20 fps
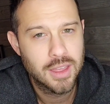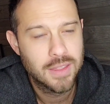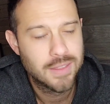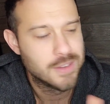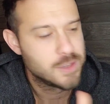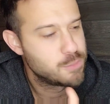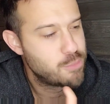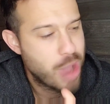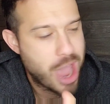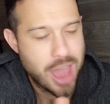
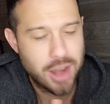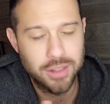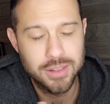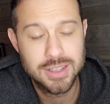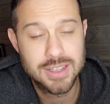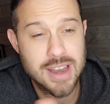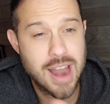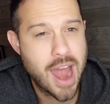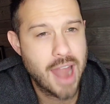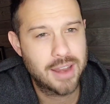this battle
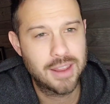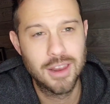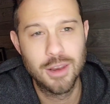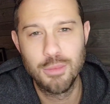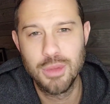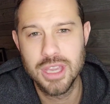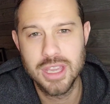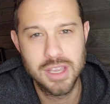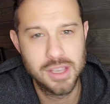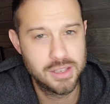is not going
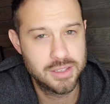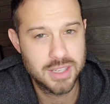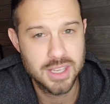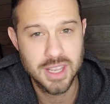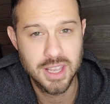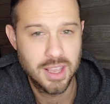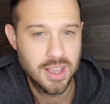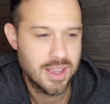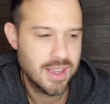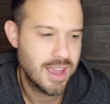to be
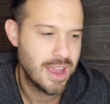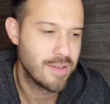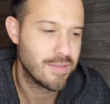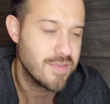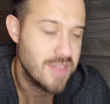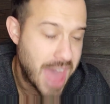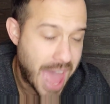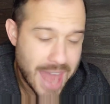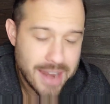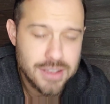easy.
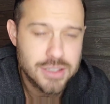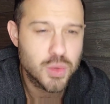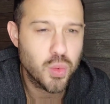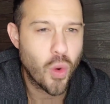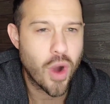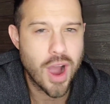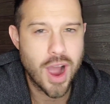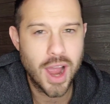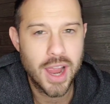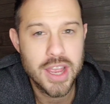If that is
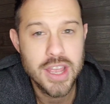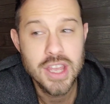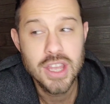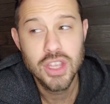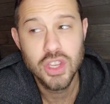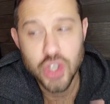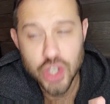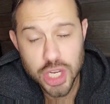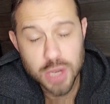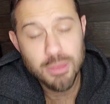why
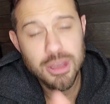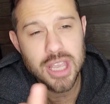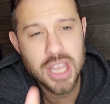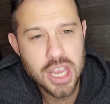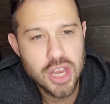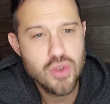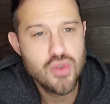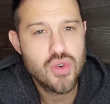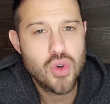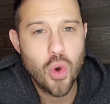Shiba
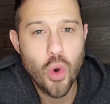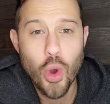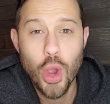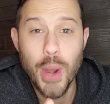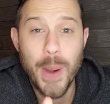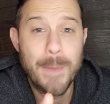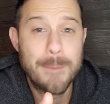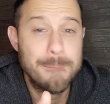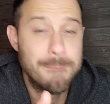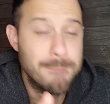Inu coin